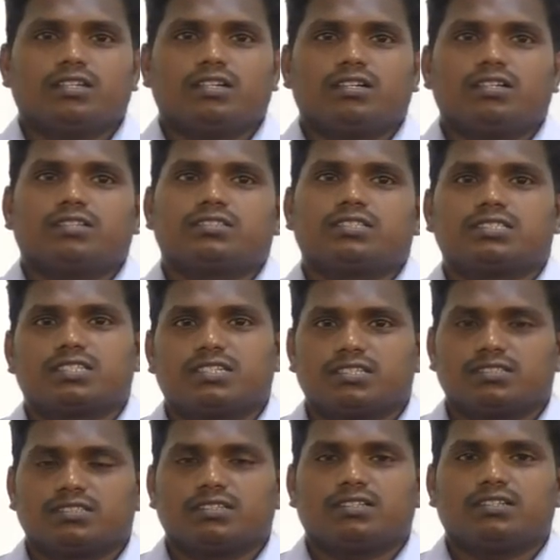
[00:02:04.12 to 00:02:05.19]
Uh, since it is
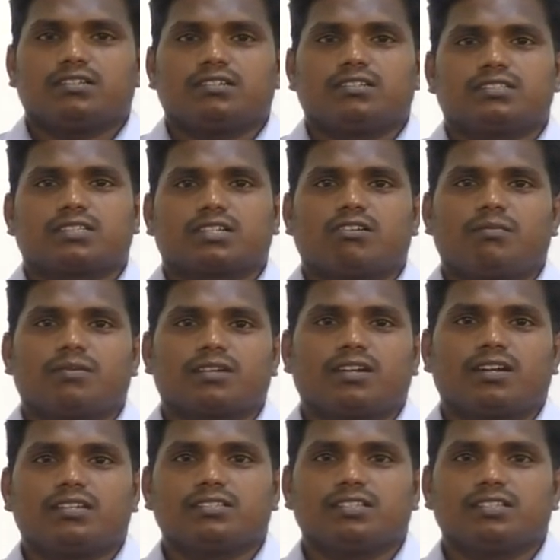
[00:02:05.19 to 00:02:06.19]
a it is a government college,